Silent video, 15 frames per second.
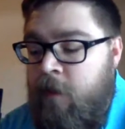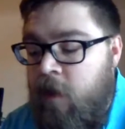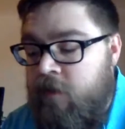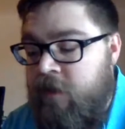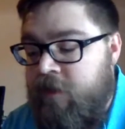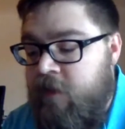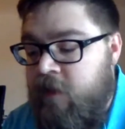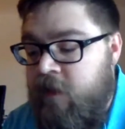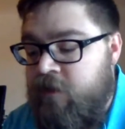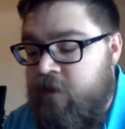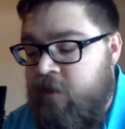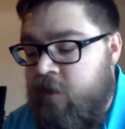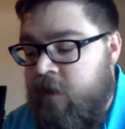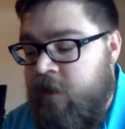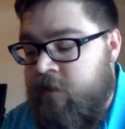over 30
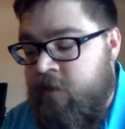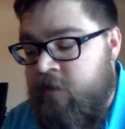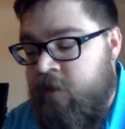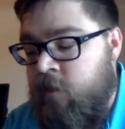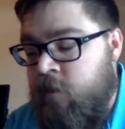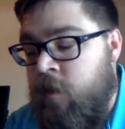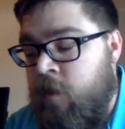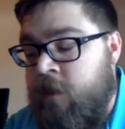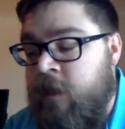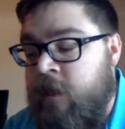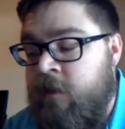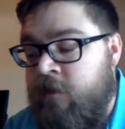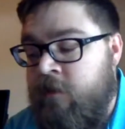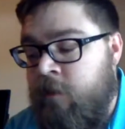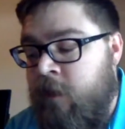generations in 1
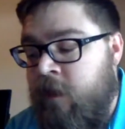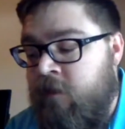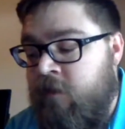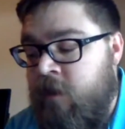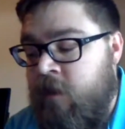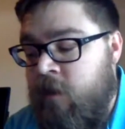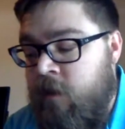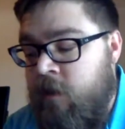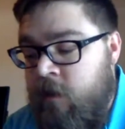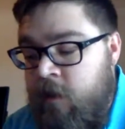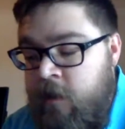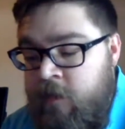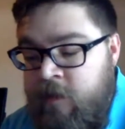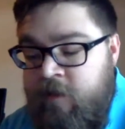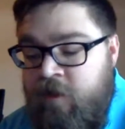year is amazing.
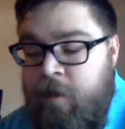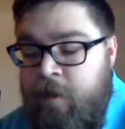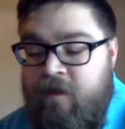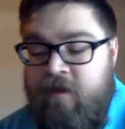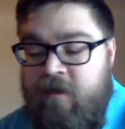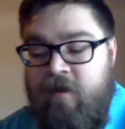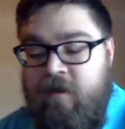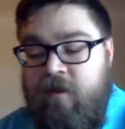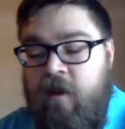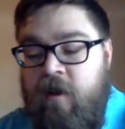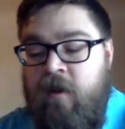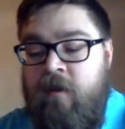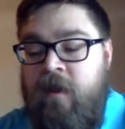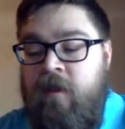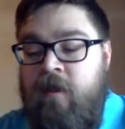This species is
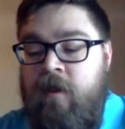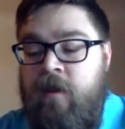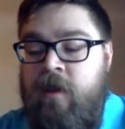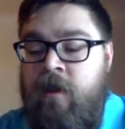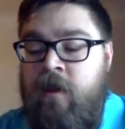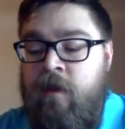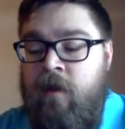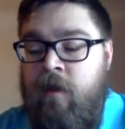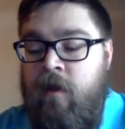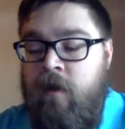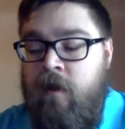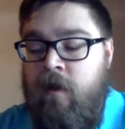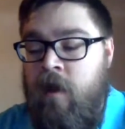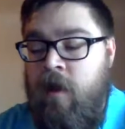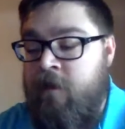constantly looking
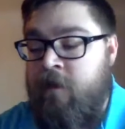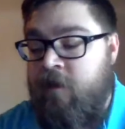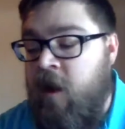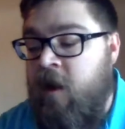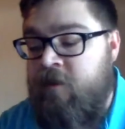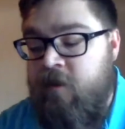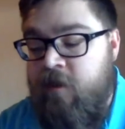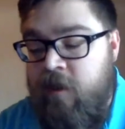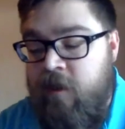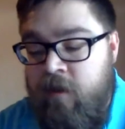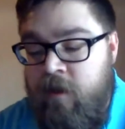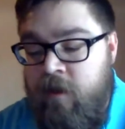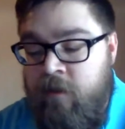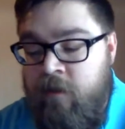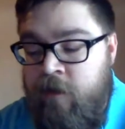
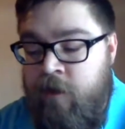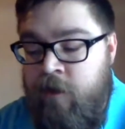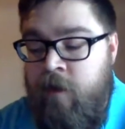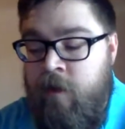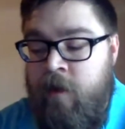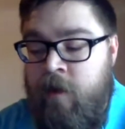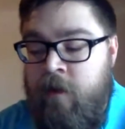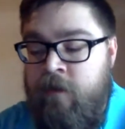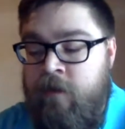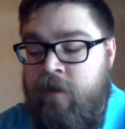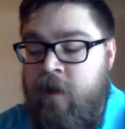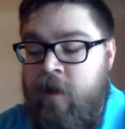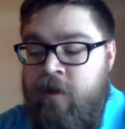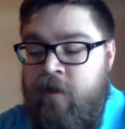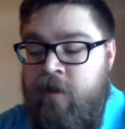for new hosts
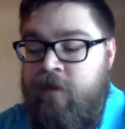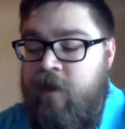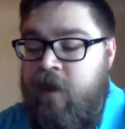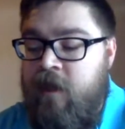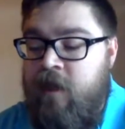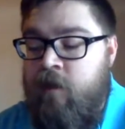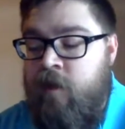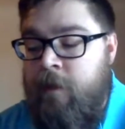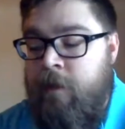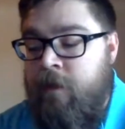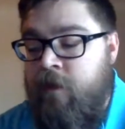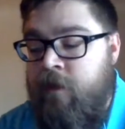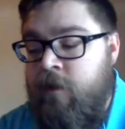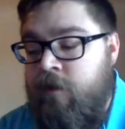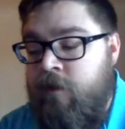to feed and
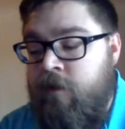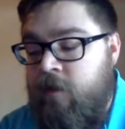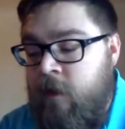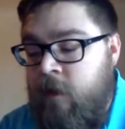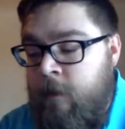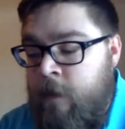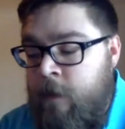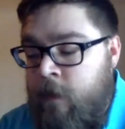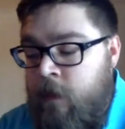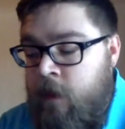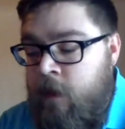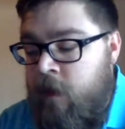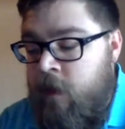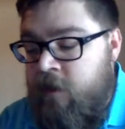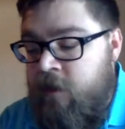reproduce.
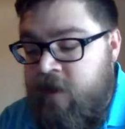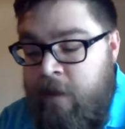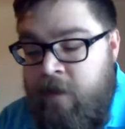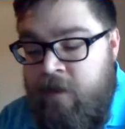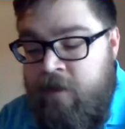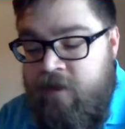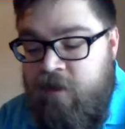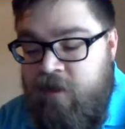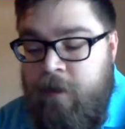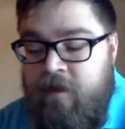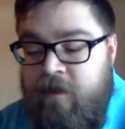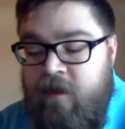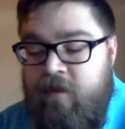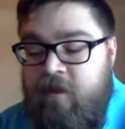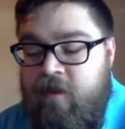The damage this
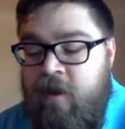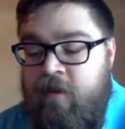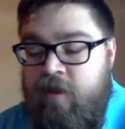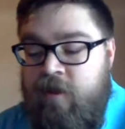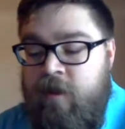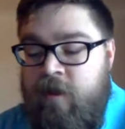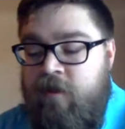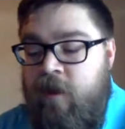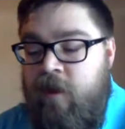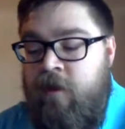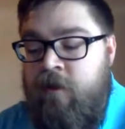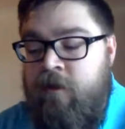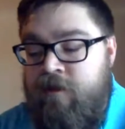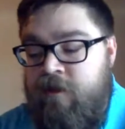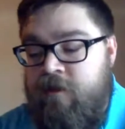species does to its
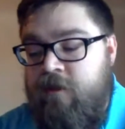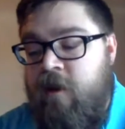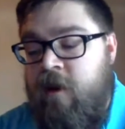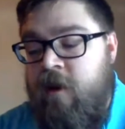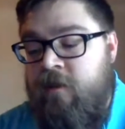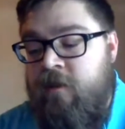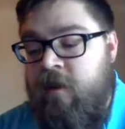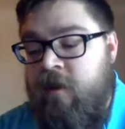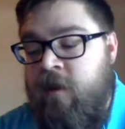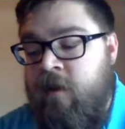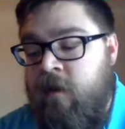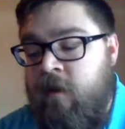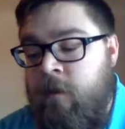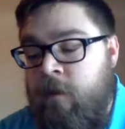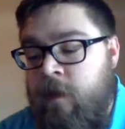host, such as causing